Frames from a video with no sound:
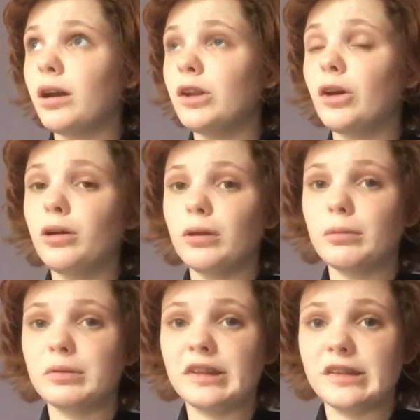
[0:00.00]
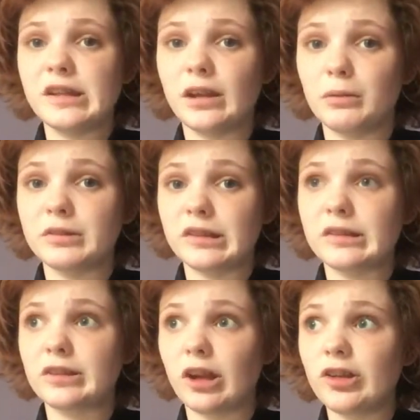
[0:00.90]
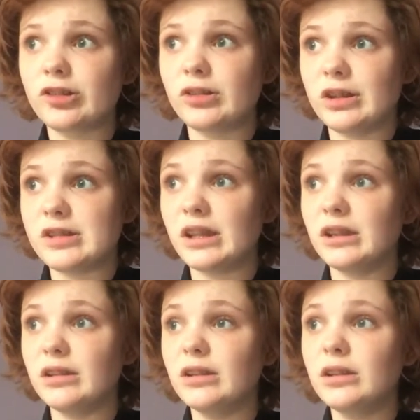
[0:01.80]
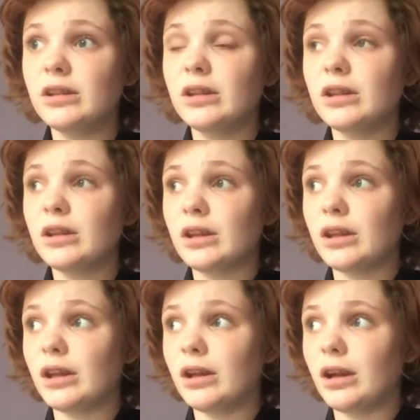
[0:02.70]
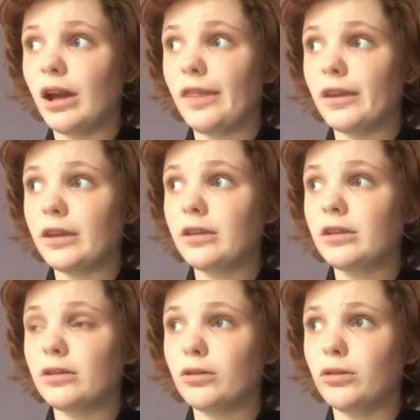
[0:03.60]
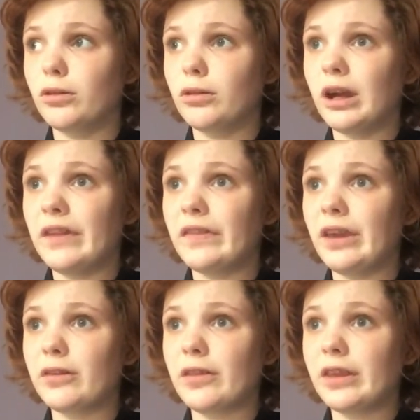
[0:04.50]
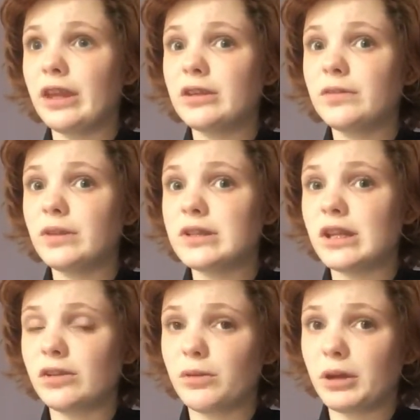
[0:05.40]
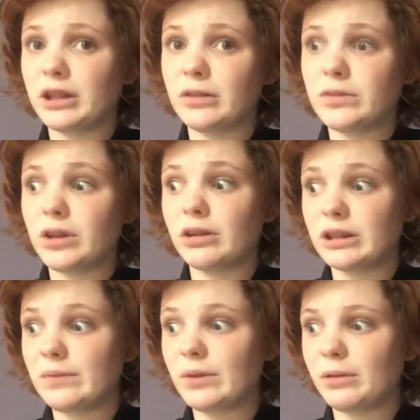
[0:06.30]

No, it was year 10. I was discharged in year 10, I think. Or at either at the end of year 10 or the beginning of year 11,